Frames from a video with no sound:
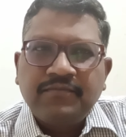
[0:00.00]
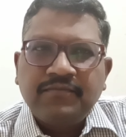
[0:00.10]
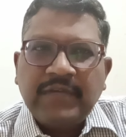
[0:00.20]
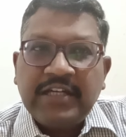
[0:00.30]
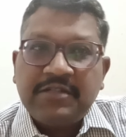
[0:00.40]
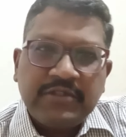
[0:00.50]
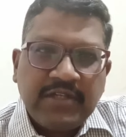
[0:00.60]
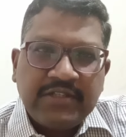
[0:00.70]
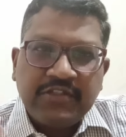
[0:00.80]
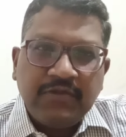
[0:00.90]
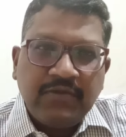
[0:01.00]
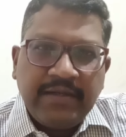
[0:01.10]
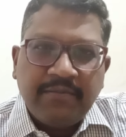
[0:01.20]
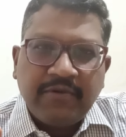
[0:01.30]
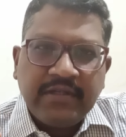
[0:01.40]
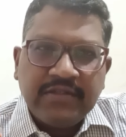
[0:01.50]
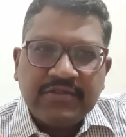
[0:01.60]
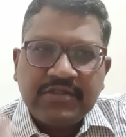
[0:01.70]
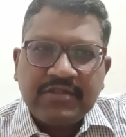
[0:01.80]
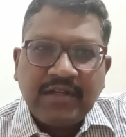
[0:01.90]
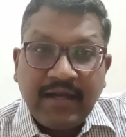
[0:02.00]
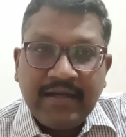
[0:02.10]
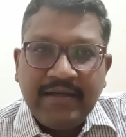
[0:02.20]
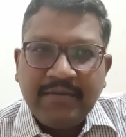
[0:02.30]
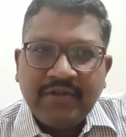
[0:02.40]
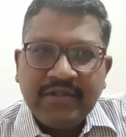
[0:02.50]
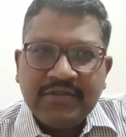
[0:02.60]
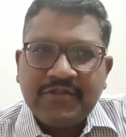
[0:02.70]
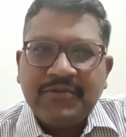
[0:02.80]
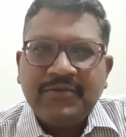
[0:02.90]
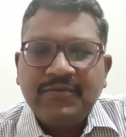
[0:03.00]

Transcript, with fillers: As much as you need prayers, I need prayers too.